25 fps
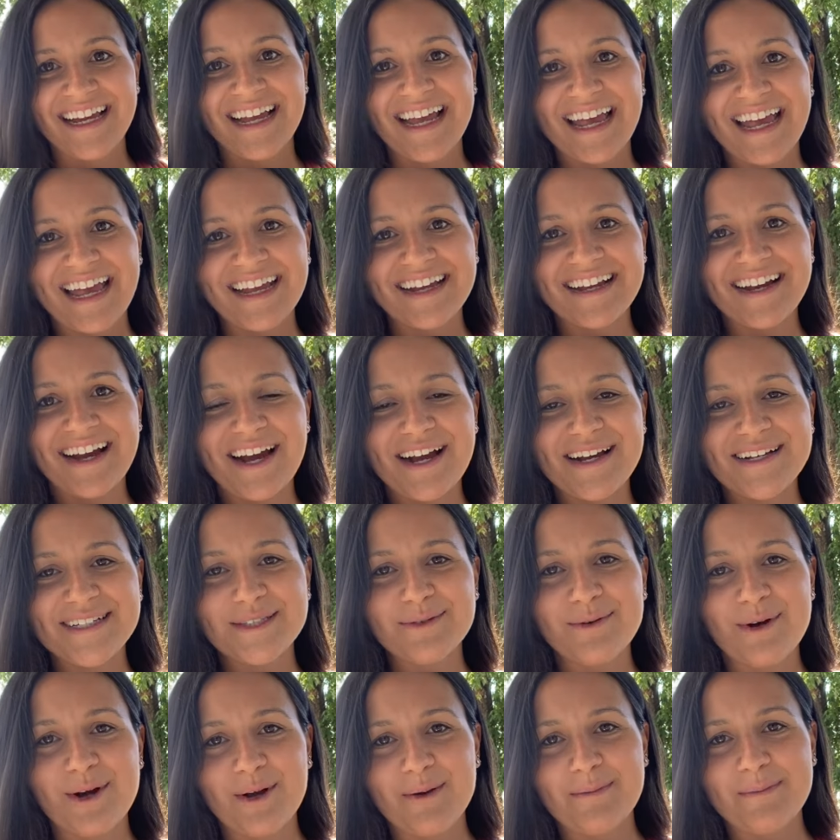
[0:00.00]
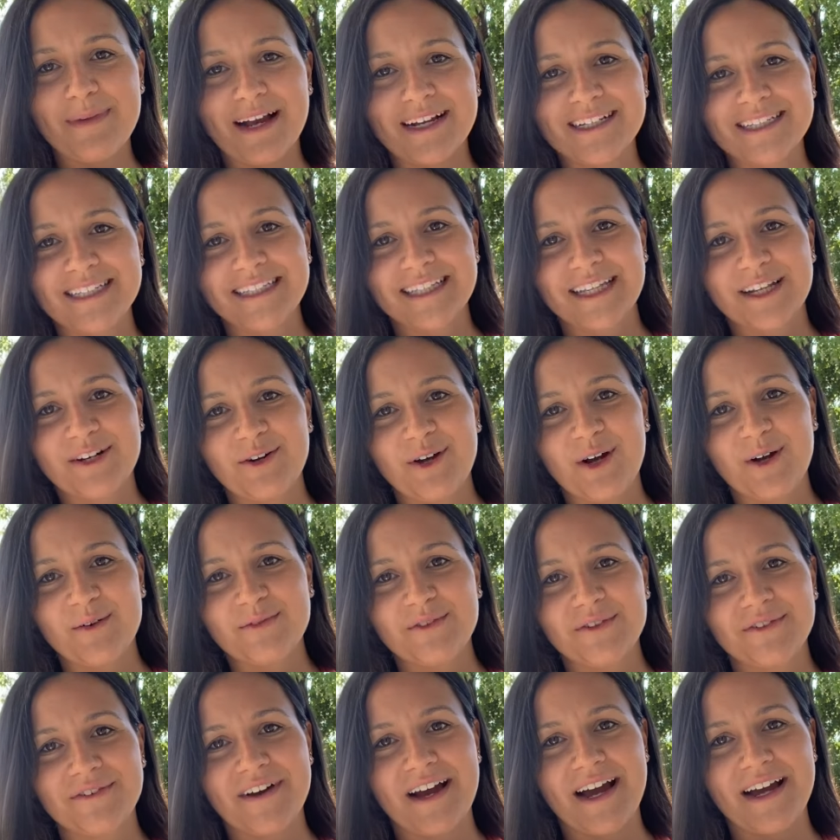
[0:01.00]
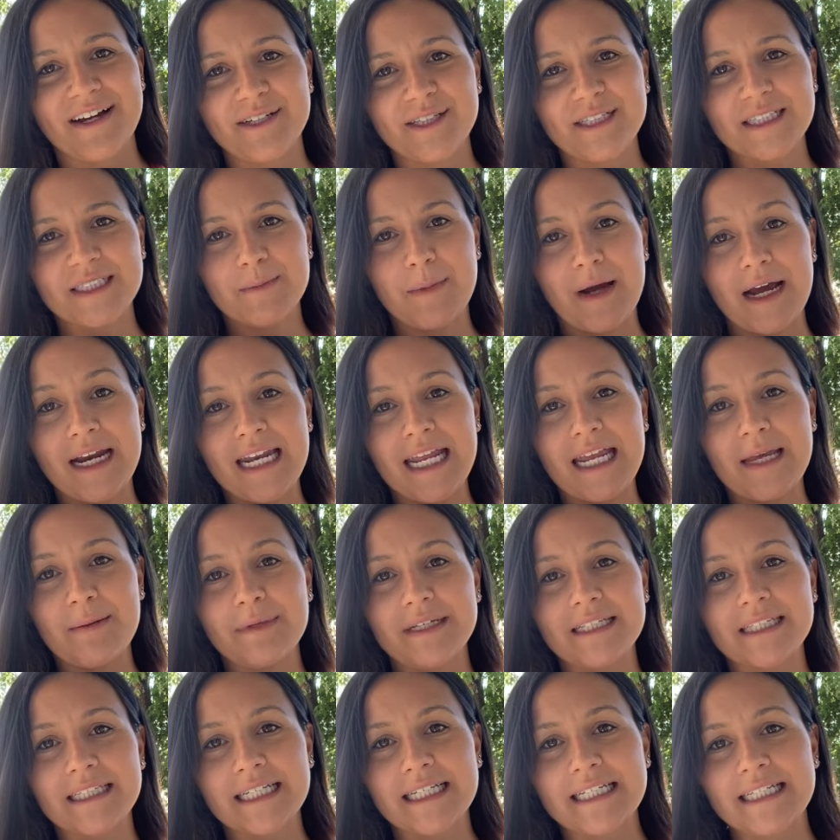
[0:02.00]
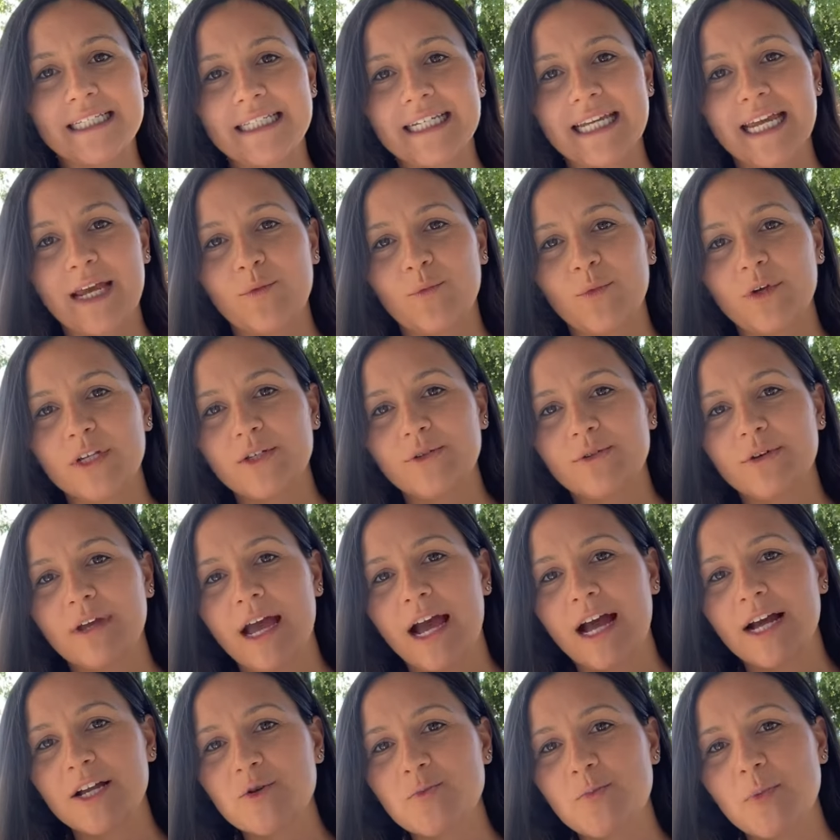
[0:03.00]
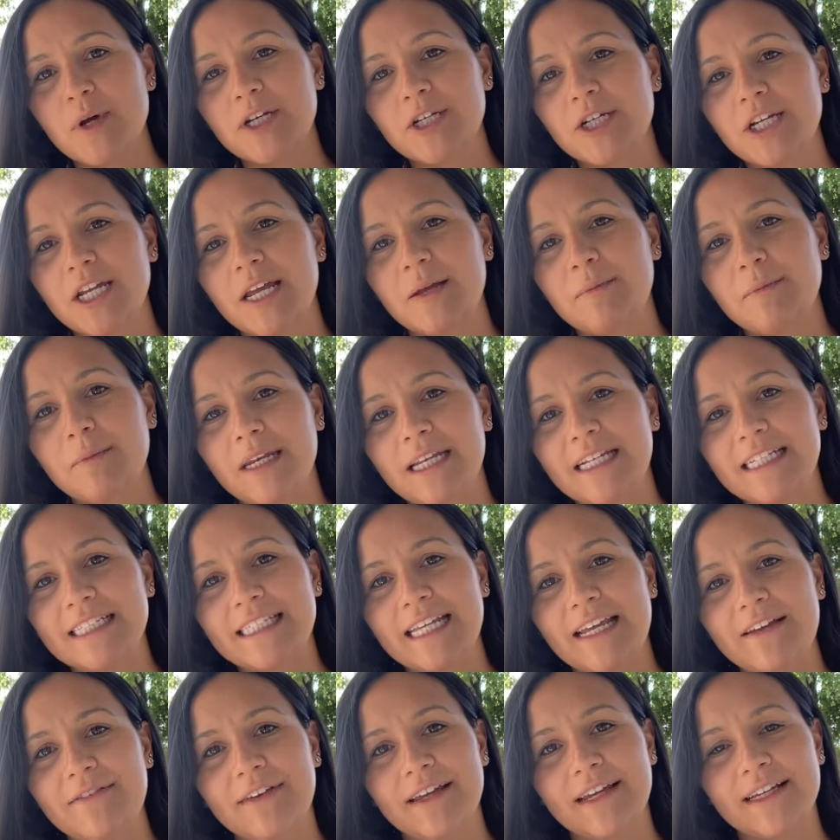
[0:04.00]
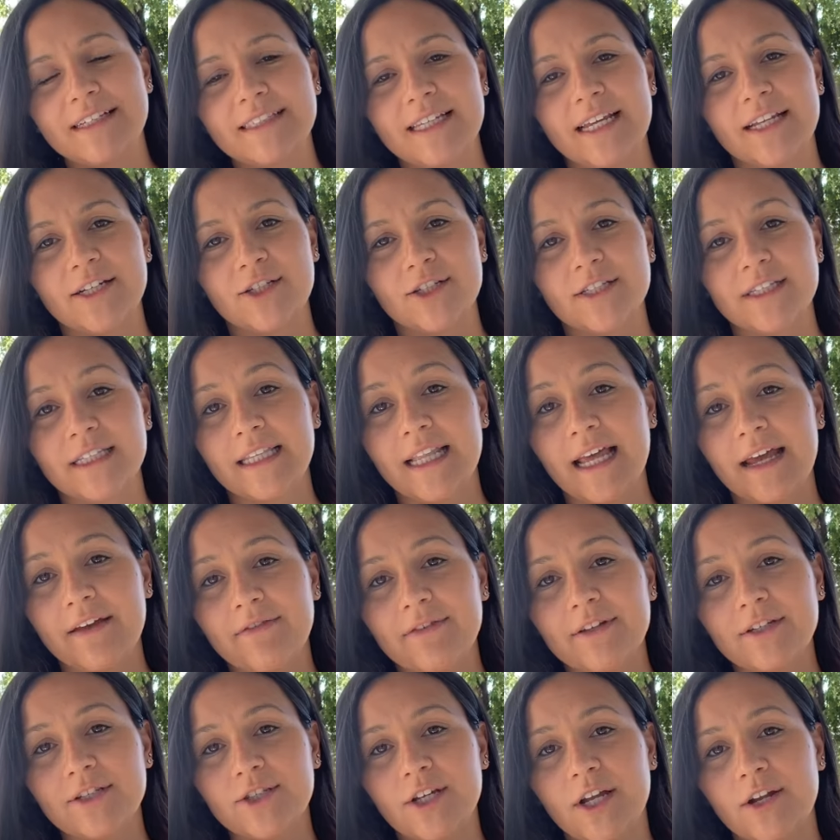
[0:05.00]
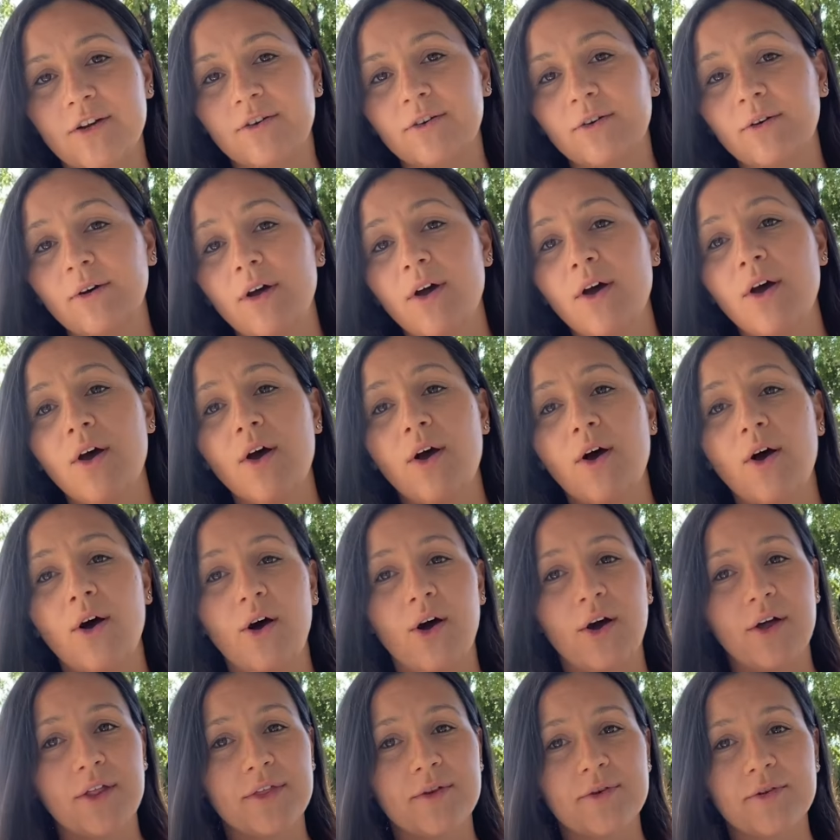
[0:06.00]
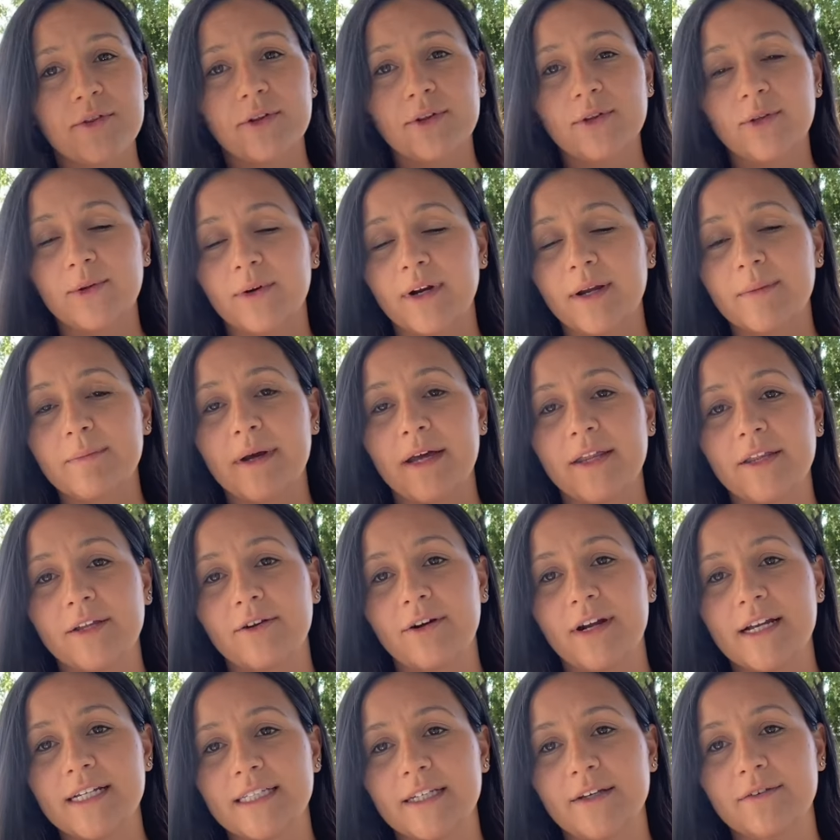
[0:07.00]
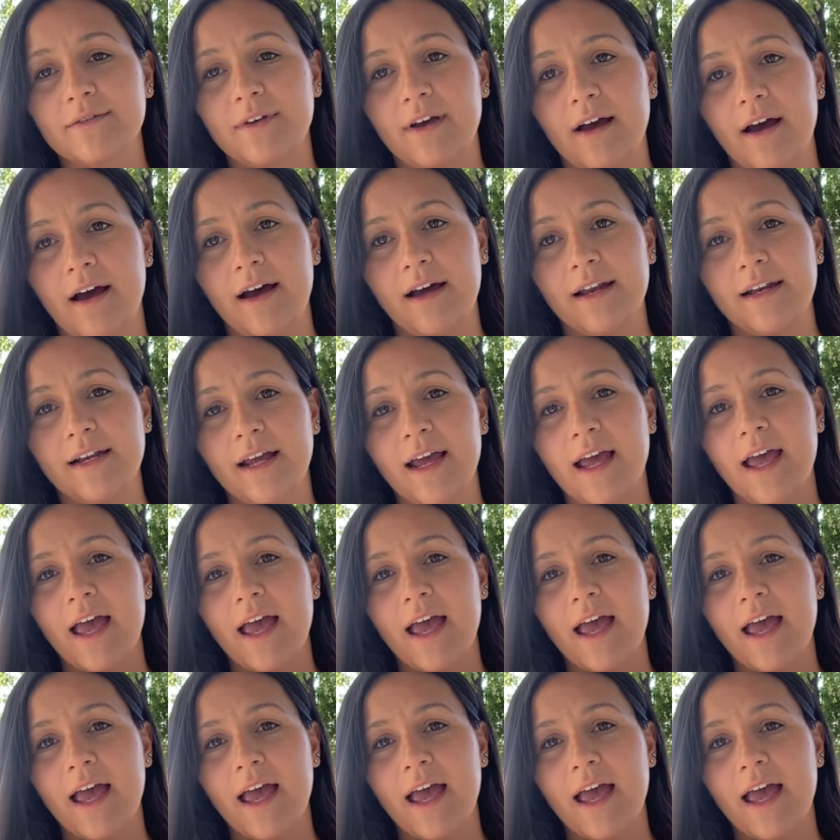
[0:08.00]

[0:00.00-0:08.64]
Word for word: Hey guys, welcome back to Little Helpful Files. My name is Lindsay and we do cash budgeting, mini savings, and just life in general, all through the glory and by the grace of God.